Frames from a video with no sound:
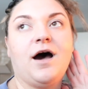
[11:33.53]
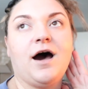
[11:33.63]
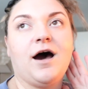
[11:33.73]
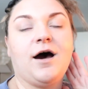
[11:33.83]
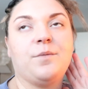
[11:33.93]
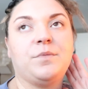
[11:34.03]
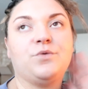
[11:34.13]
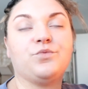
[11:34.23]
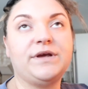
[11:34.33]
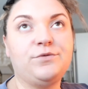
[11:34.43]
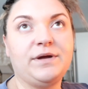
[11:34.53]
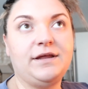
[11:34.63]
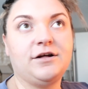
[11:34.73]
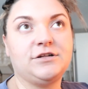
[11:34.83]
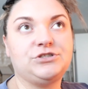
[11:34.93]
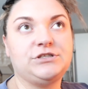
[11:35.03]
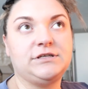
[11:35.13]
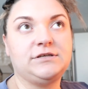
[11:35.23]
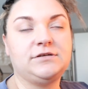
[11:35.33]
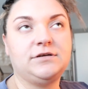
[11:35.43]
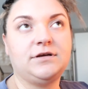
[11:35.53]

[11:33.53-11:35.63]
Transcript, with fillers: Um, read radiology,